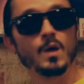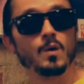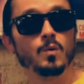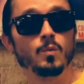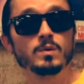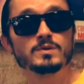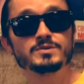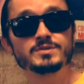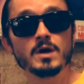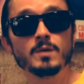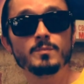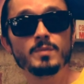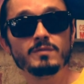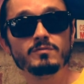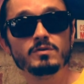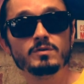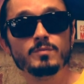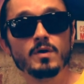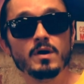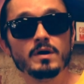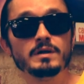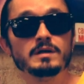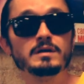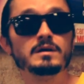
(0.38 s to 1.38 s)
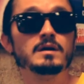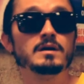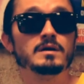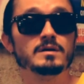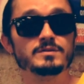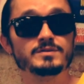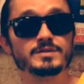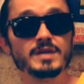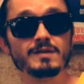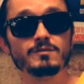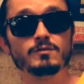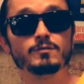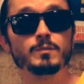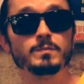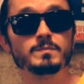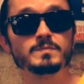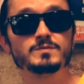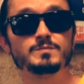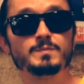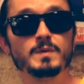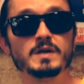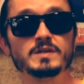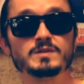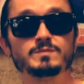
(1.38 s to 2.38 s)
What's up, everybody? David from
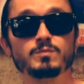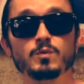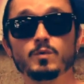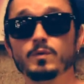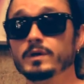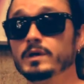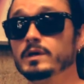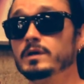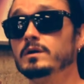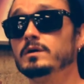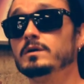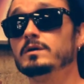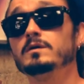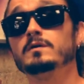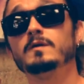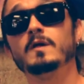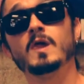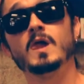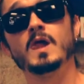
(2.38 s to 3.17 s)
Spaceboy here,